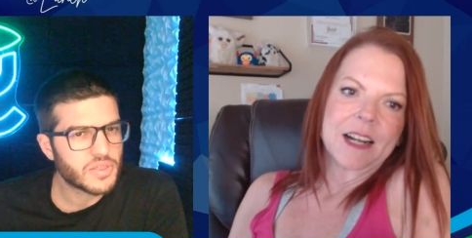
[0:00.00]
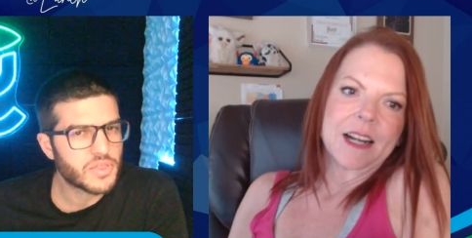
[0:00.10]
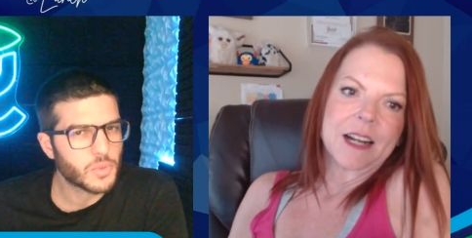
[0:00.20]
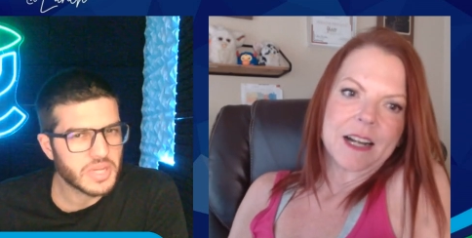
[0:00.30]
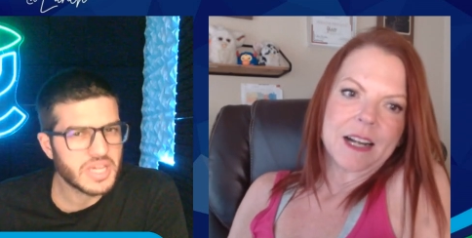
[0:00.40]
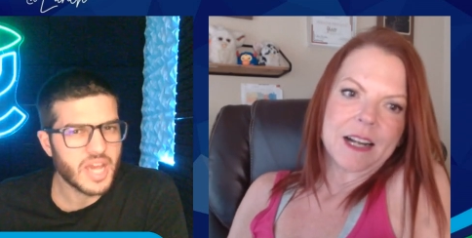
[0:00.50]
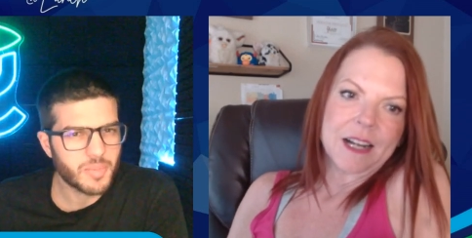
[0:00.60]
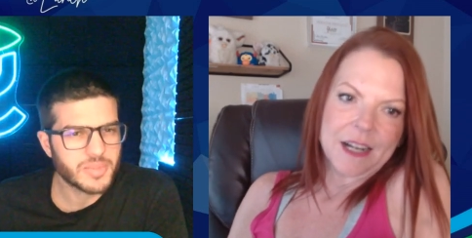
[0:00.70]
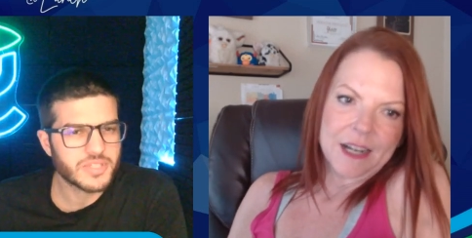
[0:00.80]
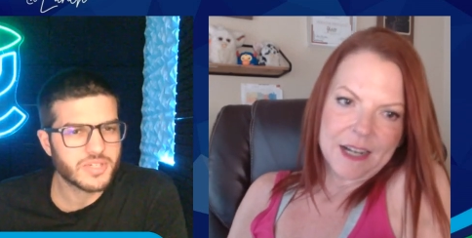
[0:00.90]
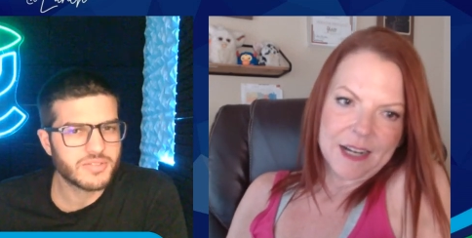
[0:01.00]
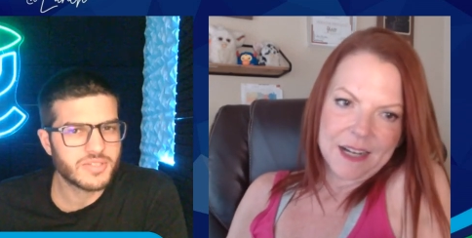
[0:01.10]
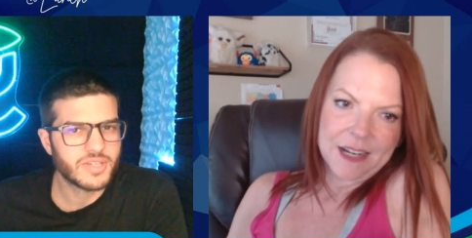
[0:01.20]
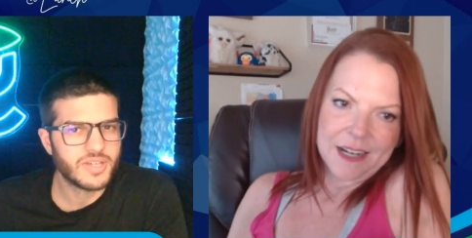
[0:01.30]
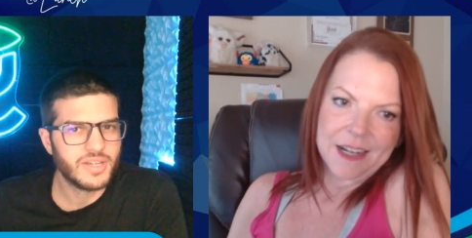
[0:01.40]
Speaker 1: three
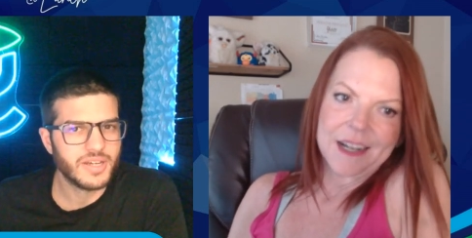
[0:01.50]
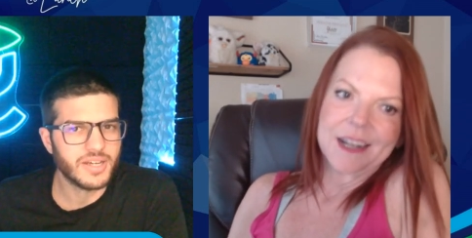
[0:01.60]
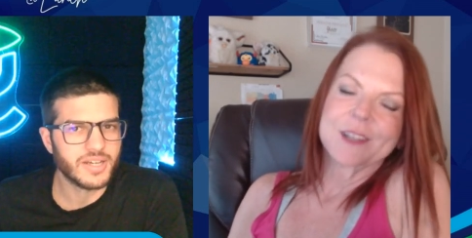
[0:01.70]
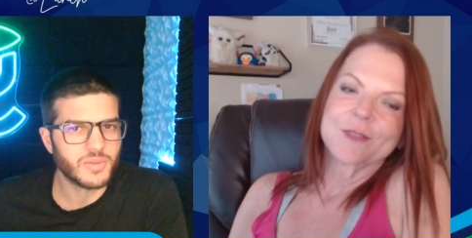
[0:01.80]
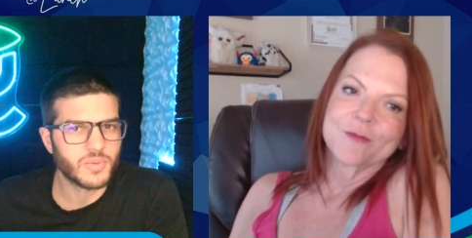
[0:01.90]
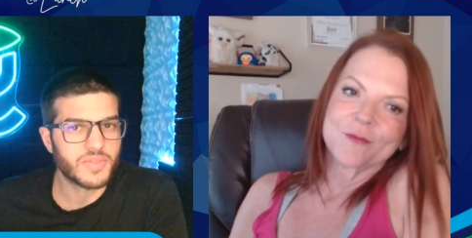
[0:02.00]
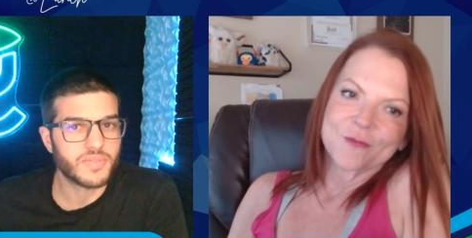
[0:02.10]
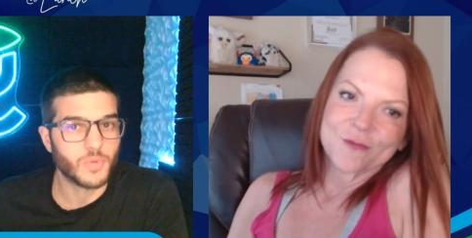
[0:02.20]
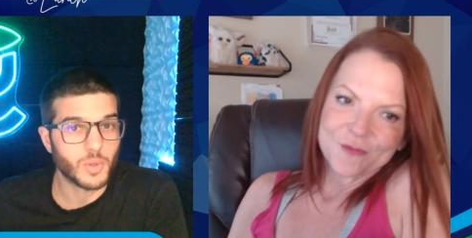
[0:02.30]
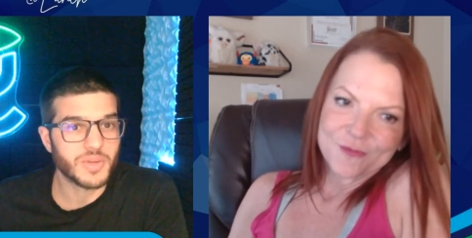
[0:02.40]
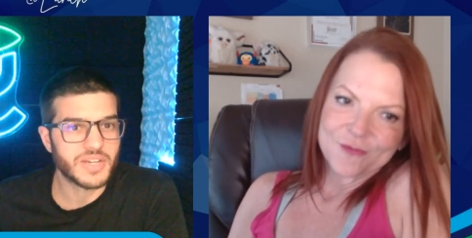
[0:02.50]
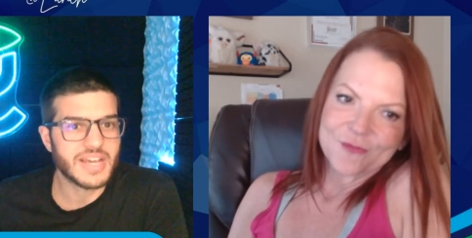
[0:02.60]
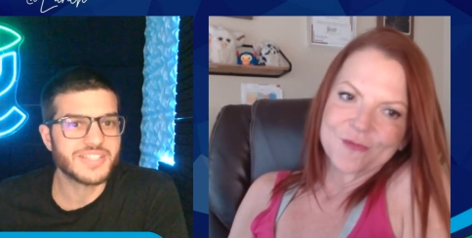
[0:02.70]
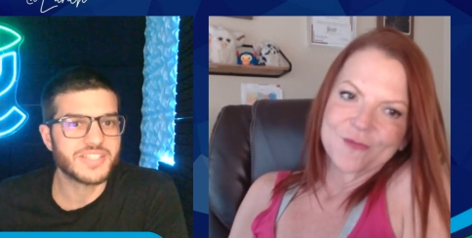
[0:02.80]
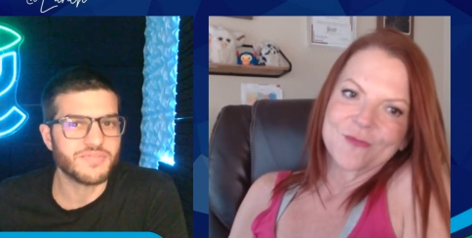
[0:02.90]
episodes uh, with former
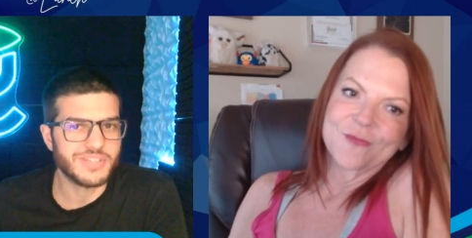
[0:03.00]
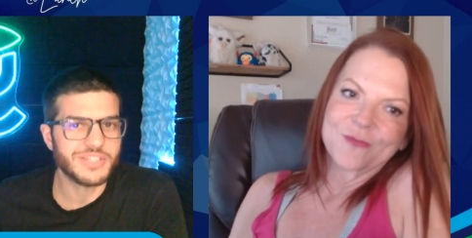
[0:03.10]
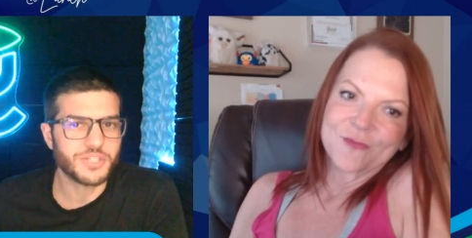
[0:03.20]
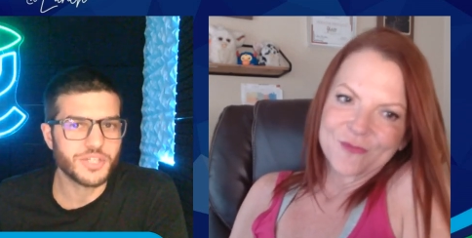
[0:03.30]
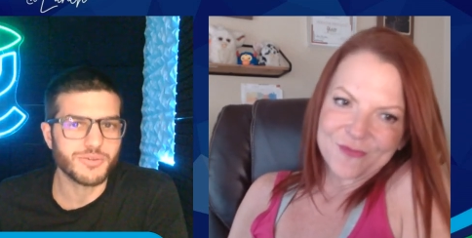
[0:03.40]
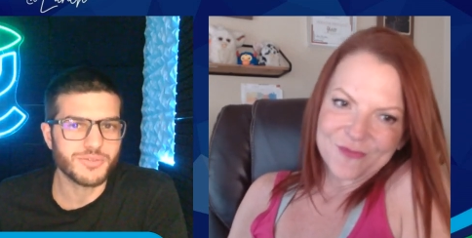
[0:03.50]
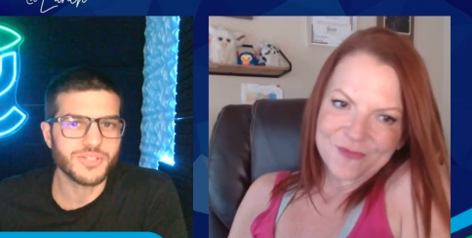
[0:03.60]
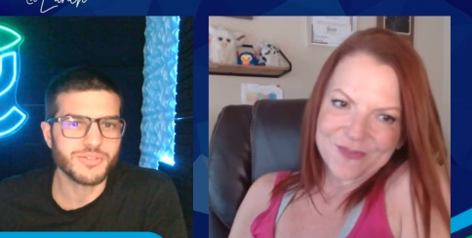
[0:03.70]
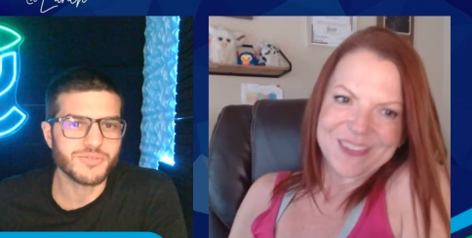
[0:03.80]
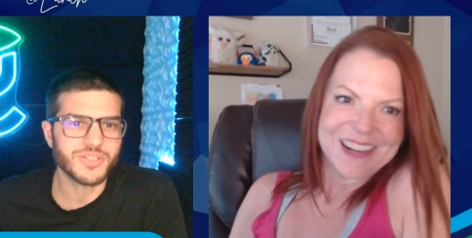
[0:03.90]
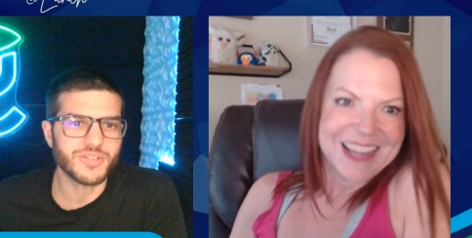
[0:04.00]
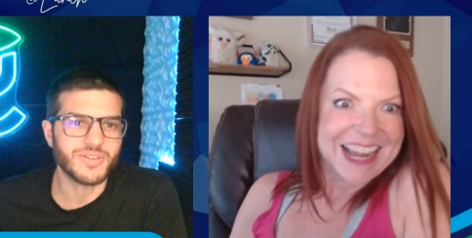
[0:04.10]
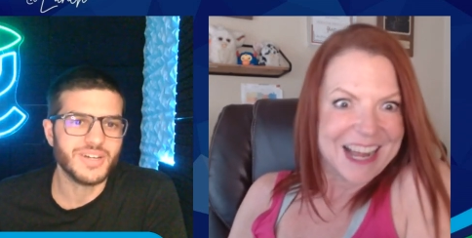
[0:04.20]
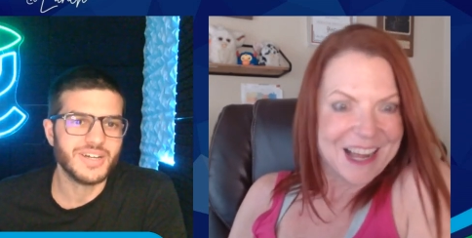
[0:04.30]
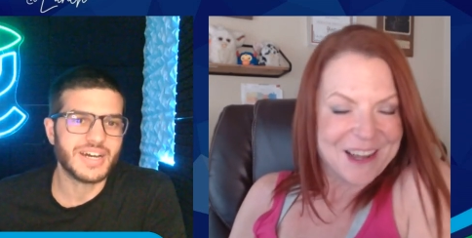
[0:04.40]
guests of this show too.
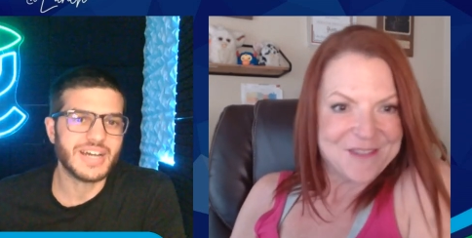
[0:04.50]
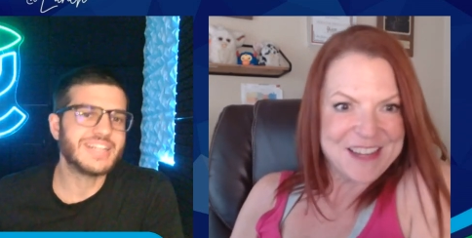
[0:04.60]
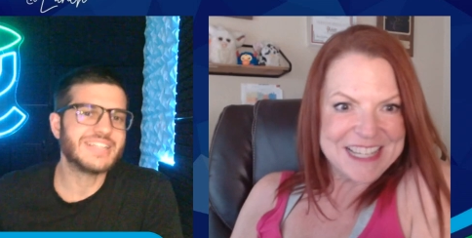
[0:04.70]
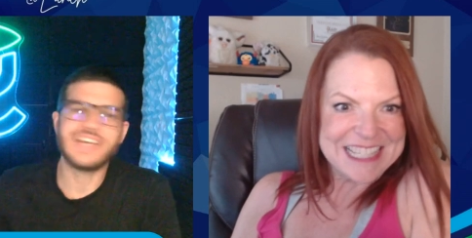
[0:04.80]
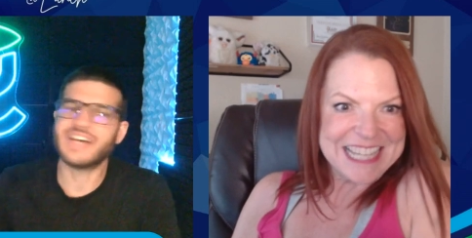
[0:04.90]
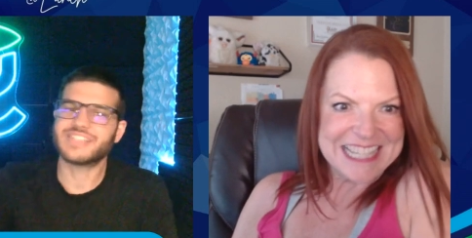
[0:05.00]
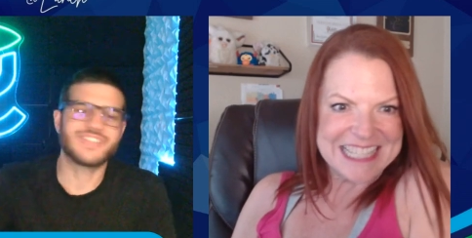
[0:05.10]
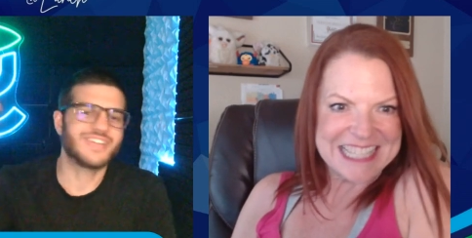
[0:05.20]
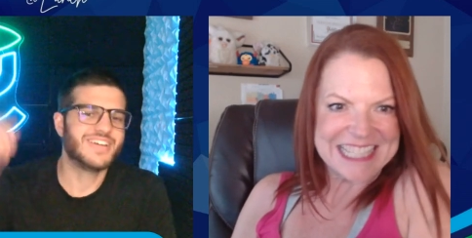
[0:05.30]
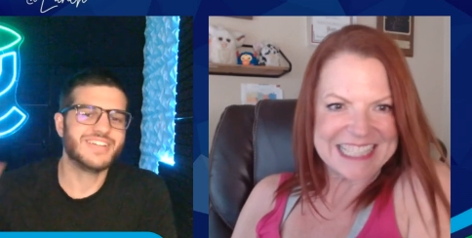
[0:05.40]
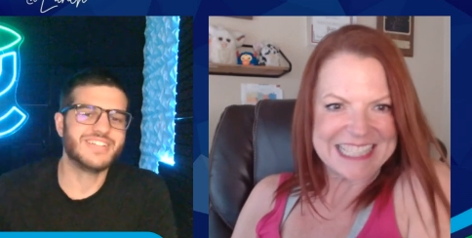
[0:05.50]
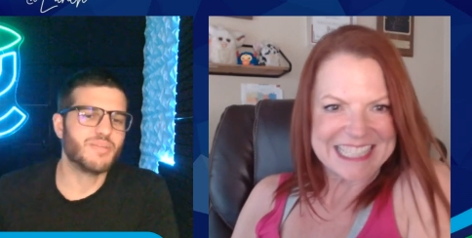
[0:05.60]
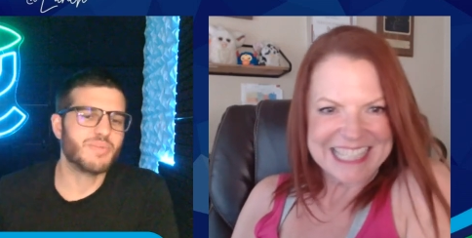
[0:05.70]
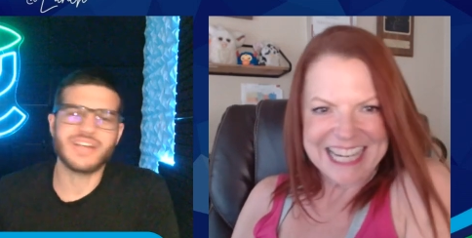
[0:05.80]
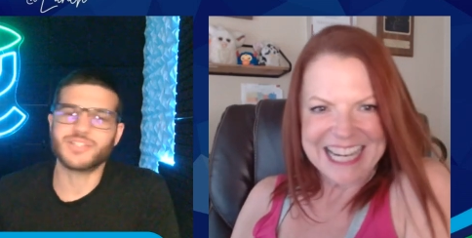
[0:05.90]
So oh, I can attest,
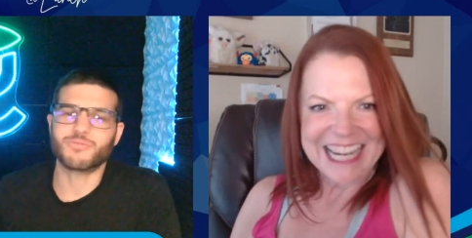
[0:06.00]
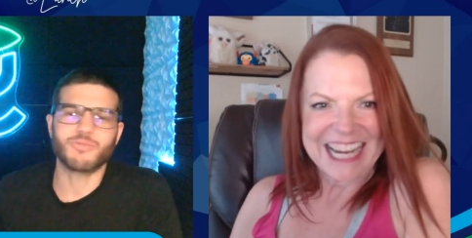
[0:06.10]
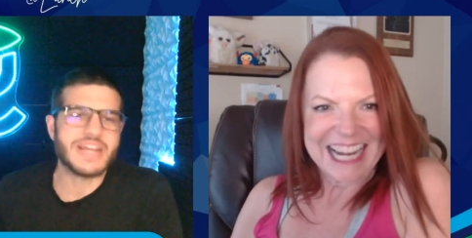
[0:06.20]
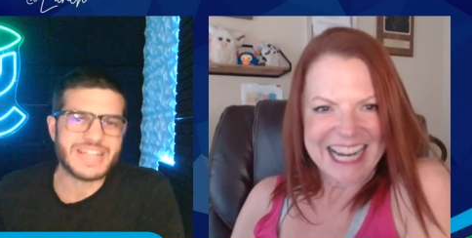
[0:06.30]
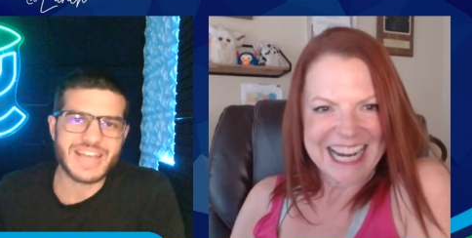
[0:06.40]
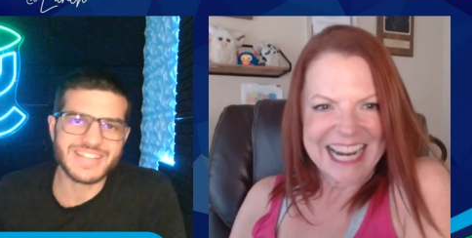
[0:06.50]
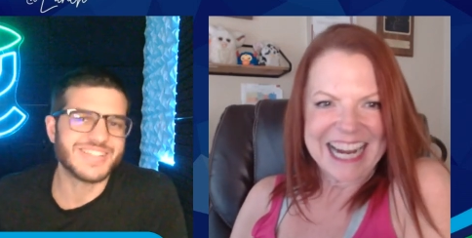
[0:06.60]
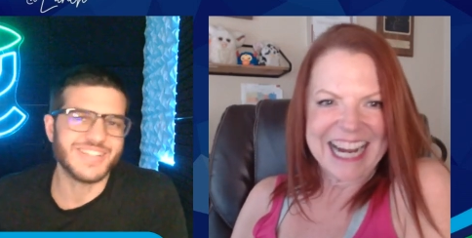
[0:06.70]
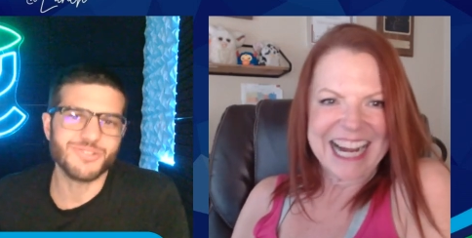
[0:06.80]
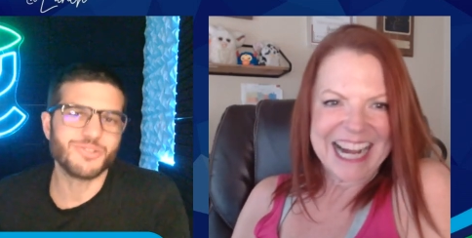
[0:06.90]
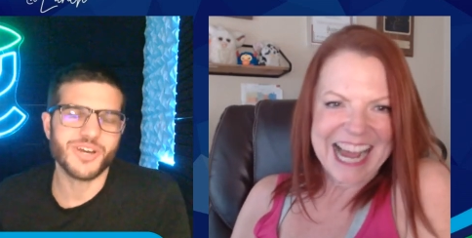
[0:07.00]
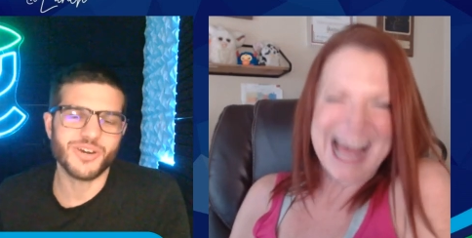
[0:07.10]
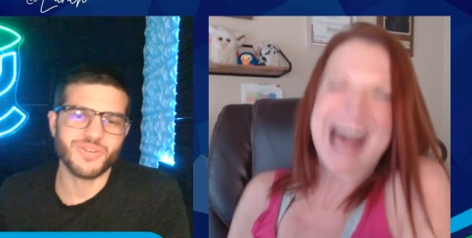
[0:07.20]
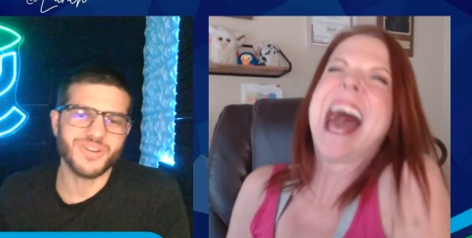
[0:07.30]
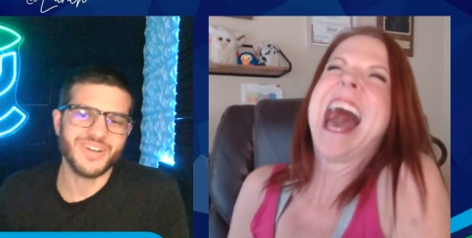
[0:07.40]
Debra has great guests on the show.